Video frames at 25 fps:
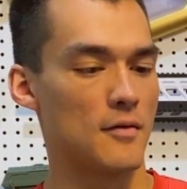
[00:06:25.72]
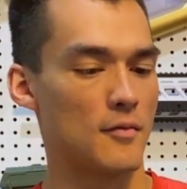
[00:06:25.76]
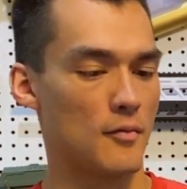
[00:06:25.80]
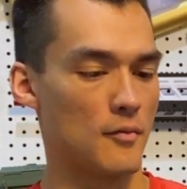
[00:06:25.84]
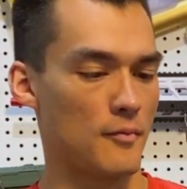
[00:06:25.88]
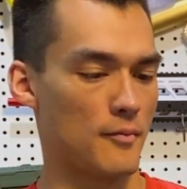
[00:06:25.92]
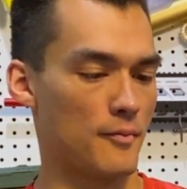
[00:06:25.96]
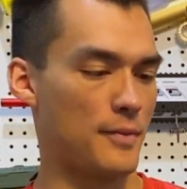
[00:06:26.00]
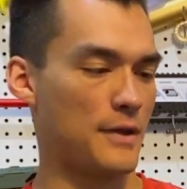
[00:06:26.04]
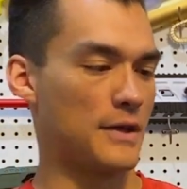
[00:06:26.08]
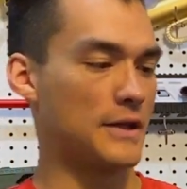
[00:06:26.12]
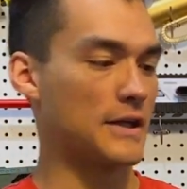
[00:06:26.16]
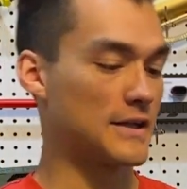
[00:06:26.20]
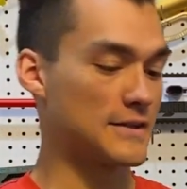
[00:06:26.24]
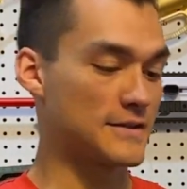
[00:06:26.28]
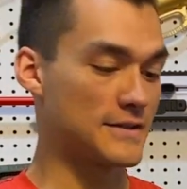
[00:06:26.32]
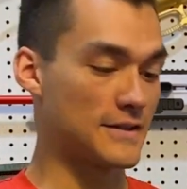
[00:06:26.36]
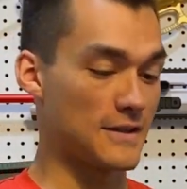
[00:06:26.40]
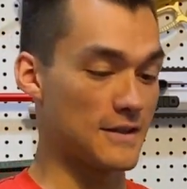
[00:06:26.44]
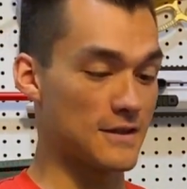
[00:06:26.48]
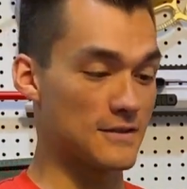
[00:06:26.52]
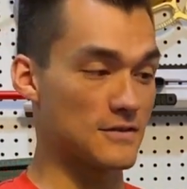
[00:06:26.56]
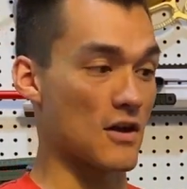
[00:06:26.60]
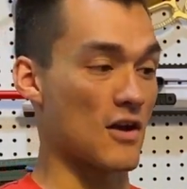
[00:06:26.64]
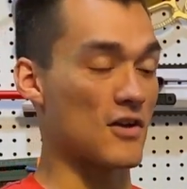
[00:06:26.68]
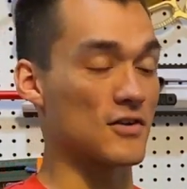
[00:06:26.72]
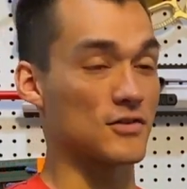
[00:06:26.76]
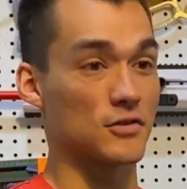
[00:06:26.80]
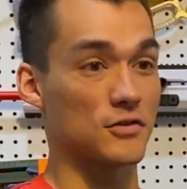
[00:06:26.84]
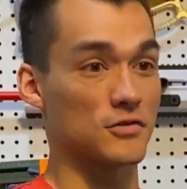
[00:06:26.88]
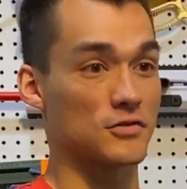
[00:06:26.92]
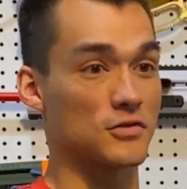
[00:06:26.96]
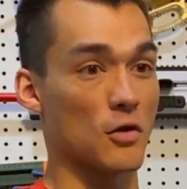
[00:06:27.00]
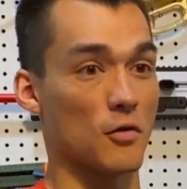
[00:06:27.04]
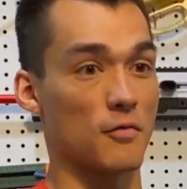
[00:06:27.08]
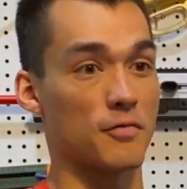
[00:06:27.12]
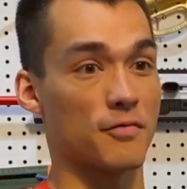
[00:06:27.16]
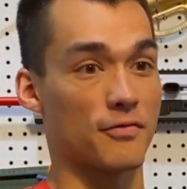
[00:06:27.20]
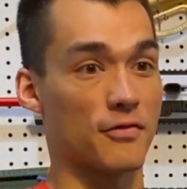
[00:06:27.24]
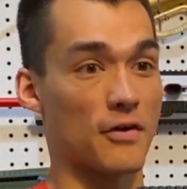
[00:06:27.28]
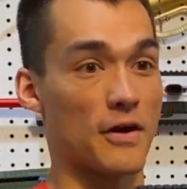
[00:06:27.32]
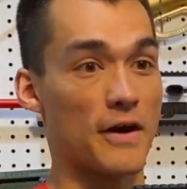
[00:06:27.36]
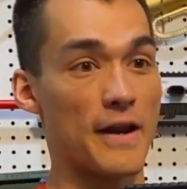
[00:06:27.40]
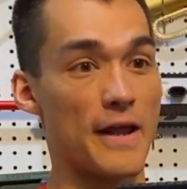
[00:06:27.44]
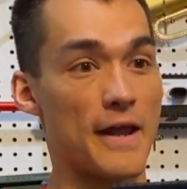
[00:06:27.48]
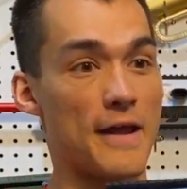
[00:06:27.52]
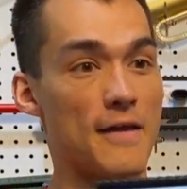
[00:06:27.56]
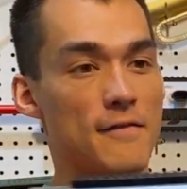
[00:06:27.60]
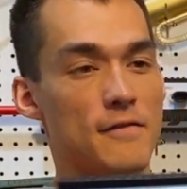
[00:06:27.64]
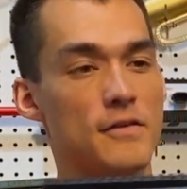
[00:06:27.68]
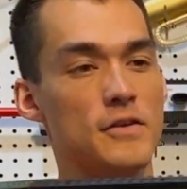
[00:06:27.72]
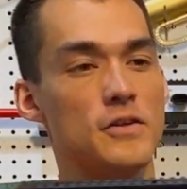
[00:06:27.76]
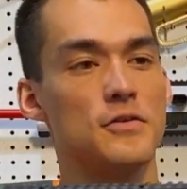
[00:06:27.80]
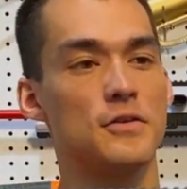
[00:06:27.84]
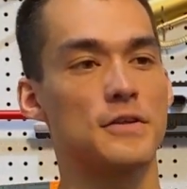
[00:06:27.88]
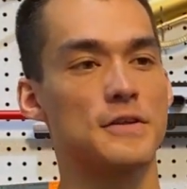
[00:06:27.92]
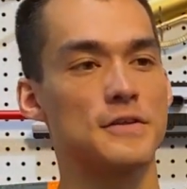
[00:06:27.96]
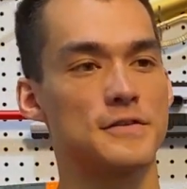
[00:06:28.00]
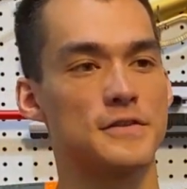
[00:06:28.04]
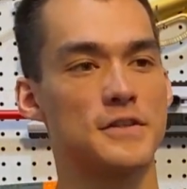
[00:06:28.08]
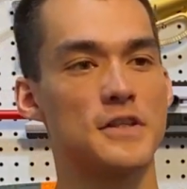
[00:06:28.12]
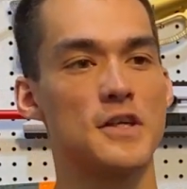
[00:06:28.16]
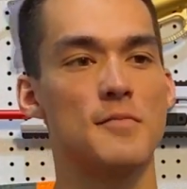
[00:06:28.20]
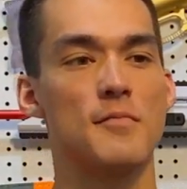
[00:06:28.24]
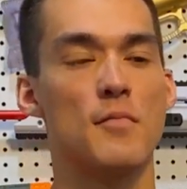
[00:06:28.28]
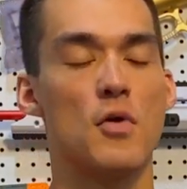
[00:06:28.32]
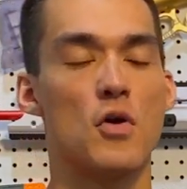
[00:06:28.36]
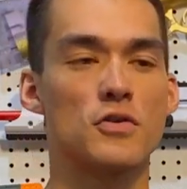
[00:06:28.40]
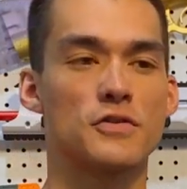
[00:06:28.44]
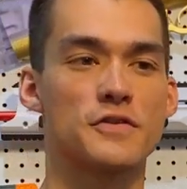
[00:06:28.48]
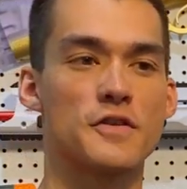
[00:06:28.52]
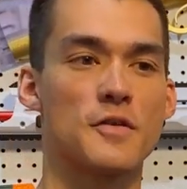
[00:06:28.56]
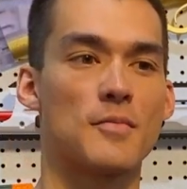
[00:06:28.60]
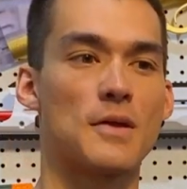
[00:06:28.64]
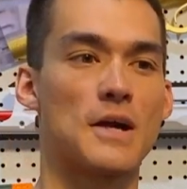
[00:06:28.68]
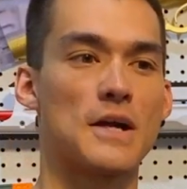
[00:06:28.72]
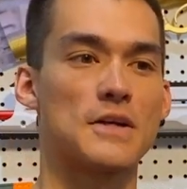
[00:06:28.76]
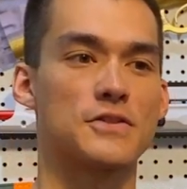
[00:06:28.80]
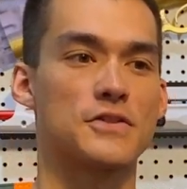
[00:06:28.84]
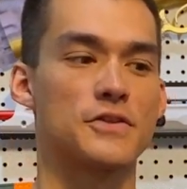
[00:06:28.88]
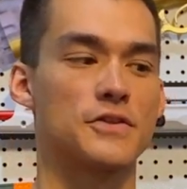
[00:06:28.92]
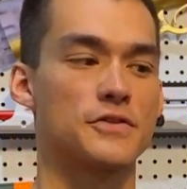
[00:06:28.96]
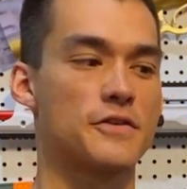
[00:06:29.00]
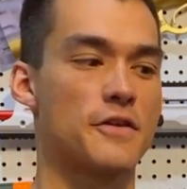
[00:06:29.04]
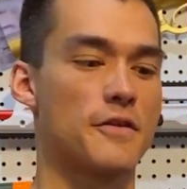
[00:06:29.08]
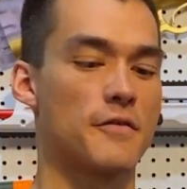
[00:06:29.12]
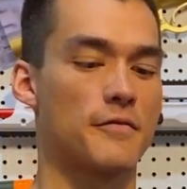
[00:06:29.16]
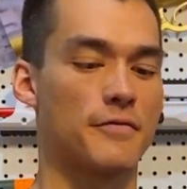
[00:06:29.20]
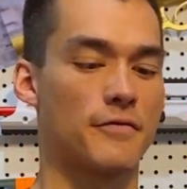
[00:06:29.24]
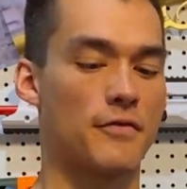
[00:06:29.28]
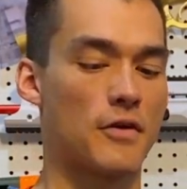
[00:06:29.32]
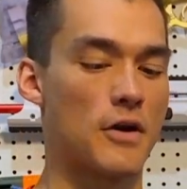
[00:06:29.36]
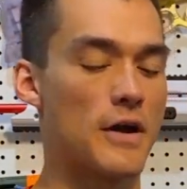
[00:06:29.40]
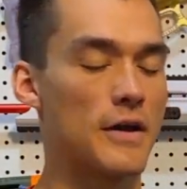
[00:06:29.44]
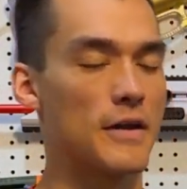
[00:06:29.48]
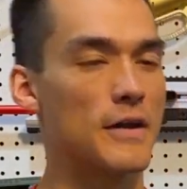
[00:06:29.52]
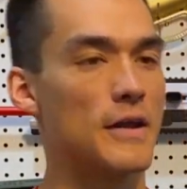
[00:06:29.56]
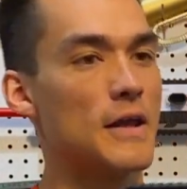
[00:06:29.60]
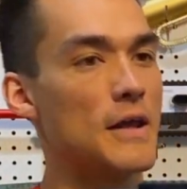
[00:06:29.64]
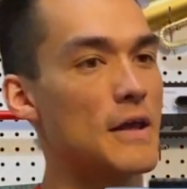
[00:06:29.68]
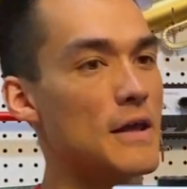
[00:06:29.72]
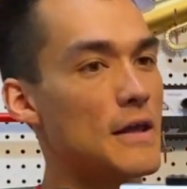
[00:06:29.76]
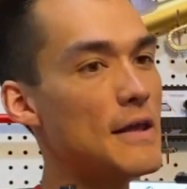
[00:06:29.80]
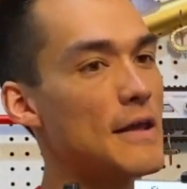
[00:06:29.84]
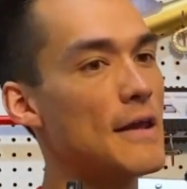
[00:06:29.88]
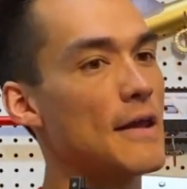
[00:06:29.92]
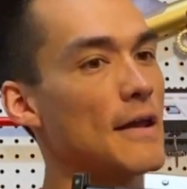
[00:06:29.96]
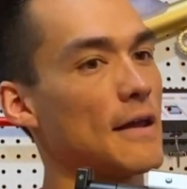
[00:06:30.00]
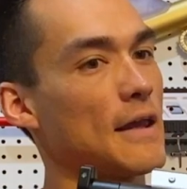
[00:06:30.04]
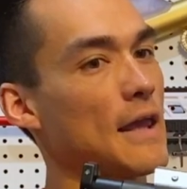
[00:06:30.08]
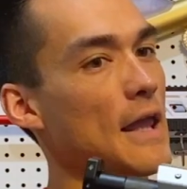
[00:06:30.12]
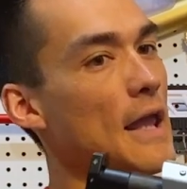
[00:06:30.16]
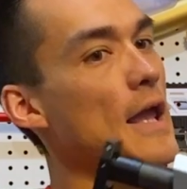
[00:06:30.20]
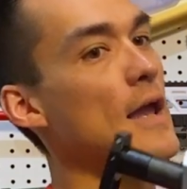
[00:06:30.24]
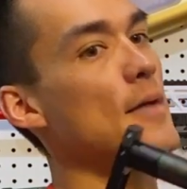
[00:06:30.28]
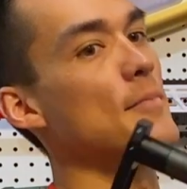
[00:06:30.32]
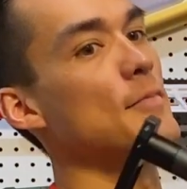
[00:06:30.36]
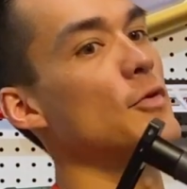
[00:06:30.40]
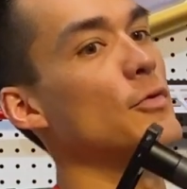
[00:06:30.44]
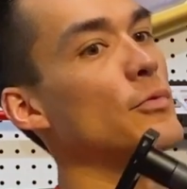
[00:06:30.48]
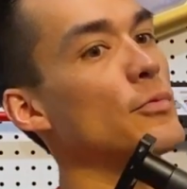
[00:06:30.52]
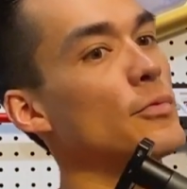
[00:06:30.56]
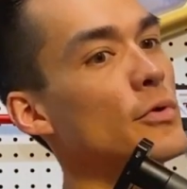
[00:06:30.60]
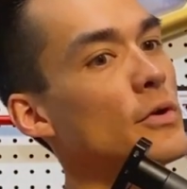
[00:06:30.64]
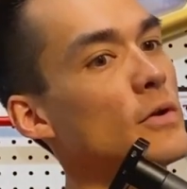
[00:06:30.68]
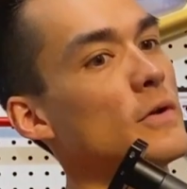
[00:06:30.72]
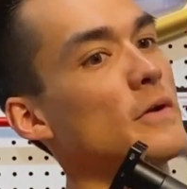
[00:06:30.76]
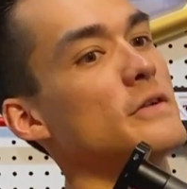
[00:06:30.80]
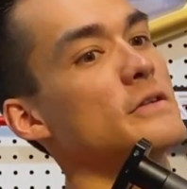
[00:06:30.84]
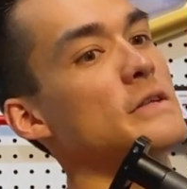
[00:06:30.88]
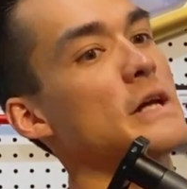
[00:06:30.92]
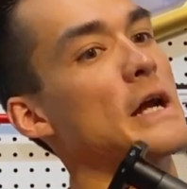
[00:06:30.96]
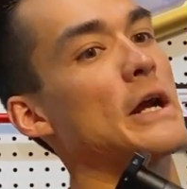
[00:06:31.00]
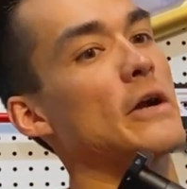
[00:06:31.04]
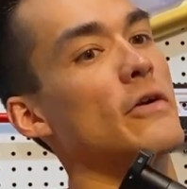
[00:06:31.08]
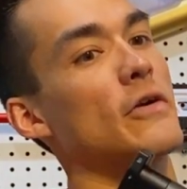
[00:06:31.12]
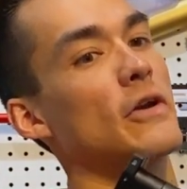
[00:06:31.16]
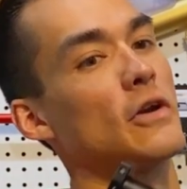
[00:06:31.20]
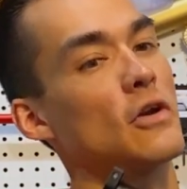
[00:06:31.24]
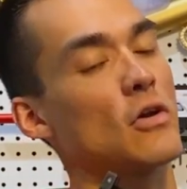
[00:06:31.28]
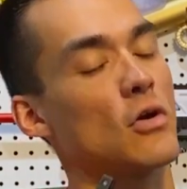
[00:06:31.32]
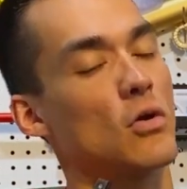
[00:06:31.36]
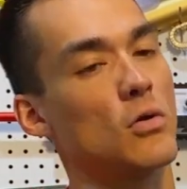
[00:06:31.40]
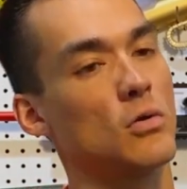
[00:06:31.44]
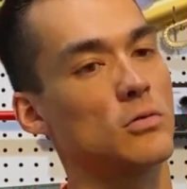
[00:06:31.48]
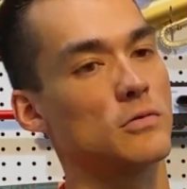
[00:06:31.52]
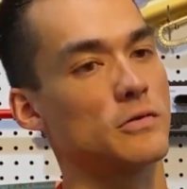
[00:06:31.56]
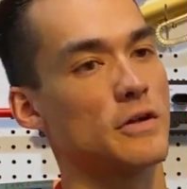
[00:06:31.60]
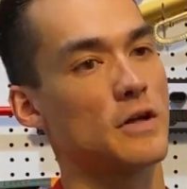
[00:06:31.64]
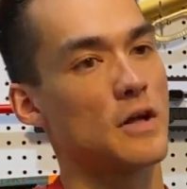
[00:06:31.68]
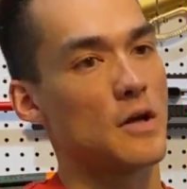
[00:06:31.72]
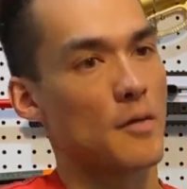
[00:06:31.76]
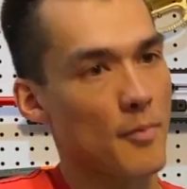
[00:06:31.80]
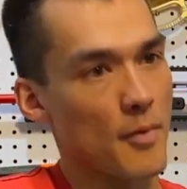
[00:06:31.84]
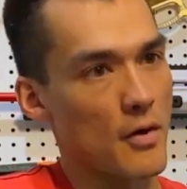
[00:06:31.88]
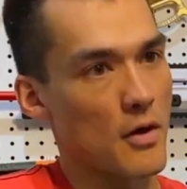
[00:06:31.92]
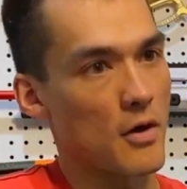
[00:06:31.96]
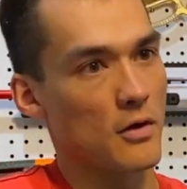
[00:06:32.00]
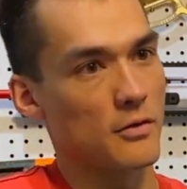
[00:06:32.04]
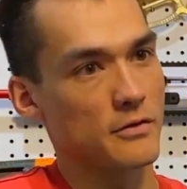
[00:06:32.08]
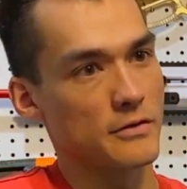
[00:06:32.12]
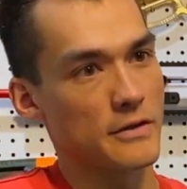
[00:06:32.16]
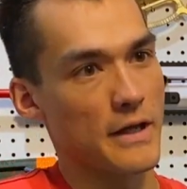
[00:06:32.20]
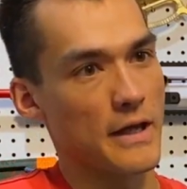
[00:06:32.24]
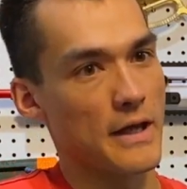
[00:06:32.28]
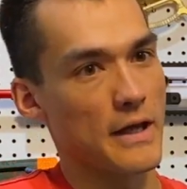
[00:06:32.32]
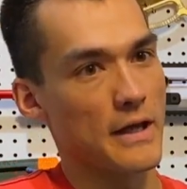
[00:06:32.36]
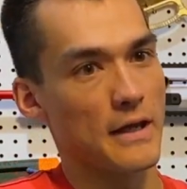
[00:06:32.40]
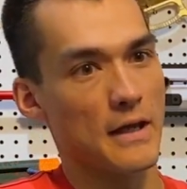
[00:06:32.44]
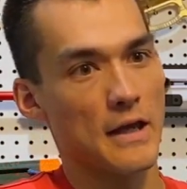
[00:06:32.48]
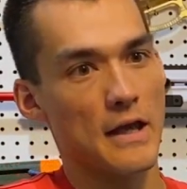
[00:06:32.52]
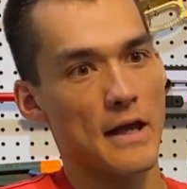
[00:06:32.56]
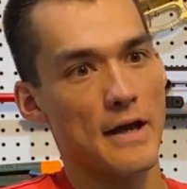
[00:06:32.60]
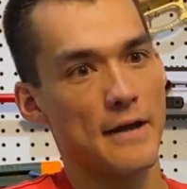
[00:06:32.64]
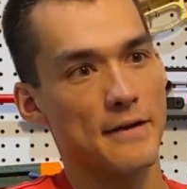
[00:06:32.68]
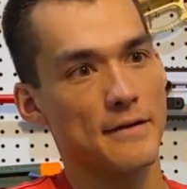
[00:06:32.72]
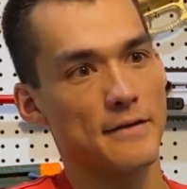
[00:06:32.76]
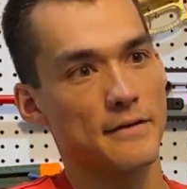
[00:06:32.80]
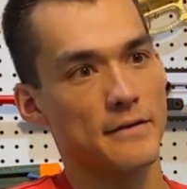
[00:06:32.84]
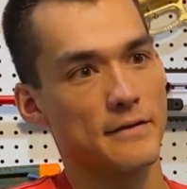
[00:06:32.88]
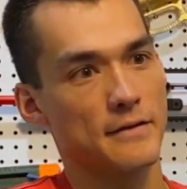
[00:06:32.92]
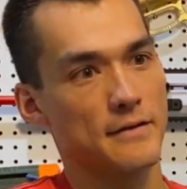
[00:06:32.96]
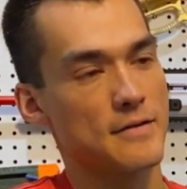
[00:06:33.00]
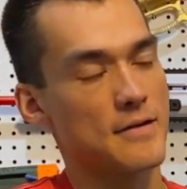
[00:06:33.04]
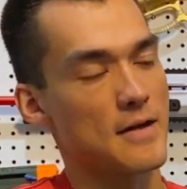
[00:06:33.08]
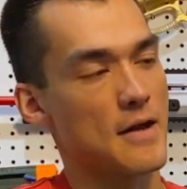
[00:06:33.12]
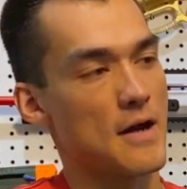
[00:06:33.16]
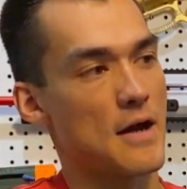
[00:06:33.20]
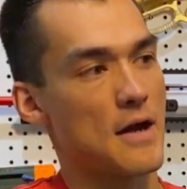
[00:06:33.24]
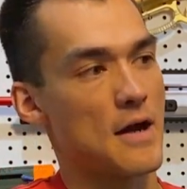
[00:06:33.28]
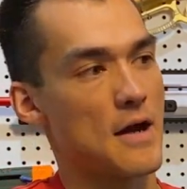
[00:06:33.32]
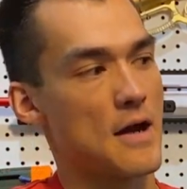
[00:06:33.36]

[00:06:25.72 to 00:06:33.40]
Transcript: because it is also so front heavy, you can see most of the blasters in the front, it can be really tiring to hold it up all day, and